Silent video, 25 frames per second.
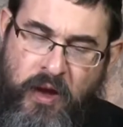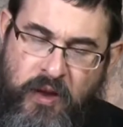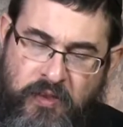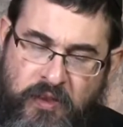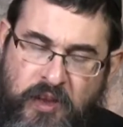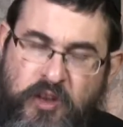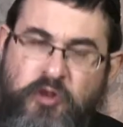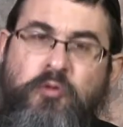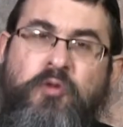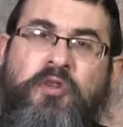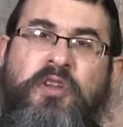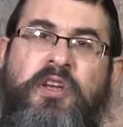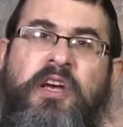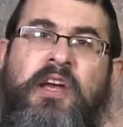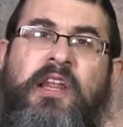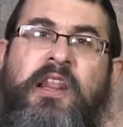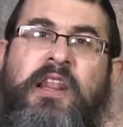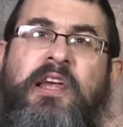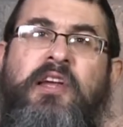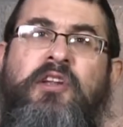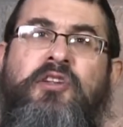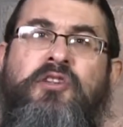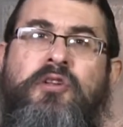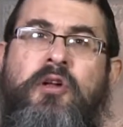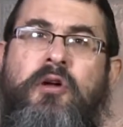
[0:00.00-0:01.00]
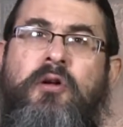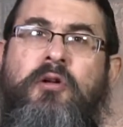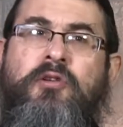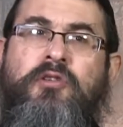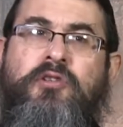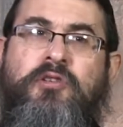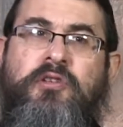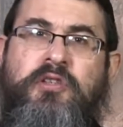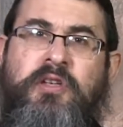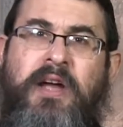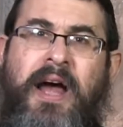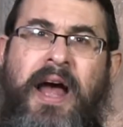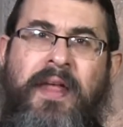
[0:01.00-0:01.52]
These were the elite
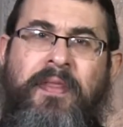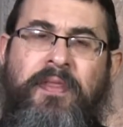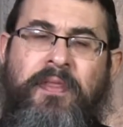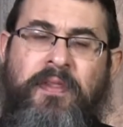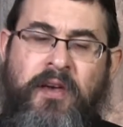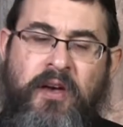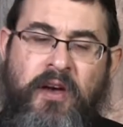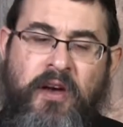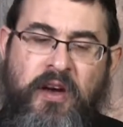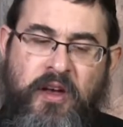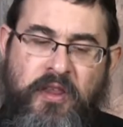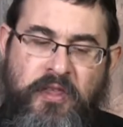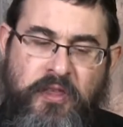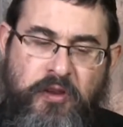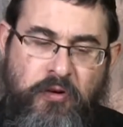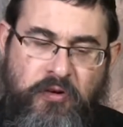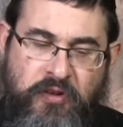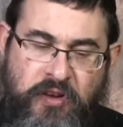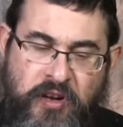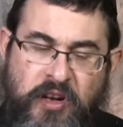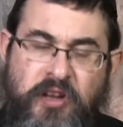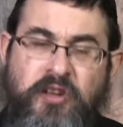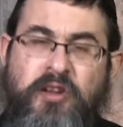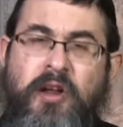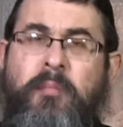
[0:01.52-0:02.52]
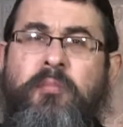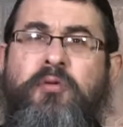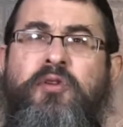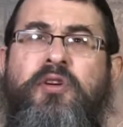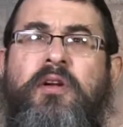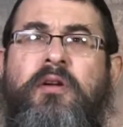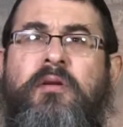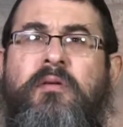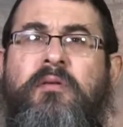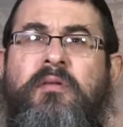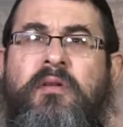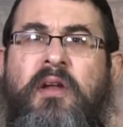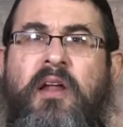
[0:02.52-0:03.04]
soldiers. And there's an assumption